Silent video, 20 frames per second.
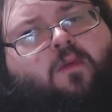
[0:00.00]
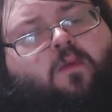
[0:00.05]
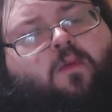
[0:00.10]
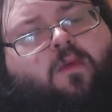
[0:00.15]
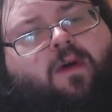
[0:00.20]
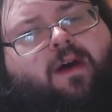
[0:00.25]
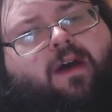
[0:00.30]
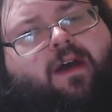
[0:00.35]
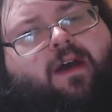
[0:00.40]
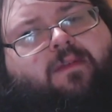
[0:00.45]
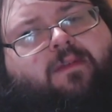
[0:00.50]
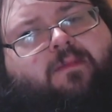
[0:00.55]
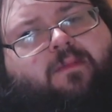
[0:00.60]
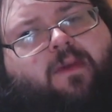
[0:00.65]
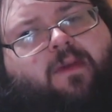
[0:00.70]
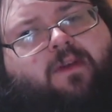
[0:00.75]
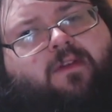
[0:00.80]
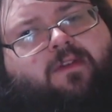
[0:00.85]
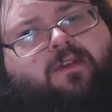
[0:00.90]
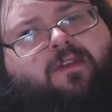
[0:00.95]
what
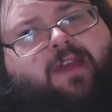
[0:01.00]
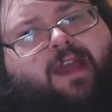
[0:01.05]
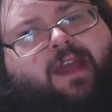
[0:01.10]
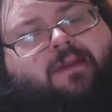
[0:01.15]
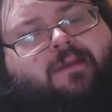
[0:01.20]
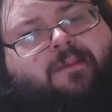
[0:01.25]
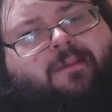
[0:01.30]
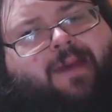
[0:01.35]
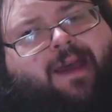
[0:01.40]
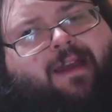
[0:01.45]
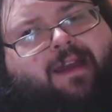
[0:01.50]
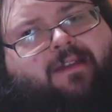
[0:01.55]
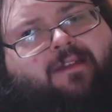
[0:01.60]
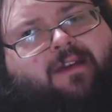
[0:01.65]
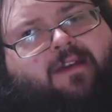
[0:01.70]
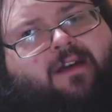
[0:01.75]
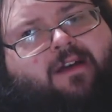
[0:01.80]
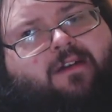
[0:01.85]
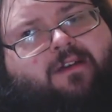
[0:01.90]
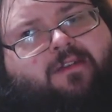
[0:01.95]
most gaming bags
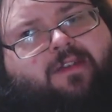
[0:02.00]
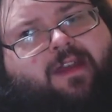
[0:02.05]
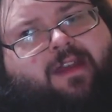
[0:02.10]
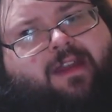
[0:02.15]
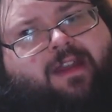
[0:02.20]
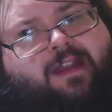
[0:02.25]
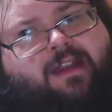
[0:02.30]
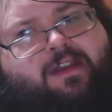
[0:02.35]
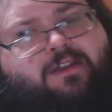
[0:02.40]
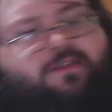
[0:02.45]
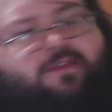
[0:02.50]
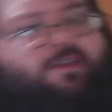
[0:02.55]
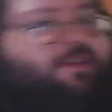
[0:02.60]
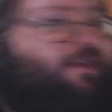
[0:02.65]
cost, and then you still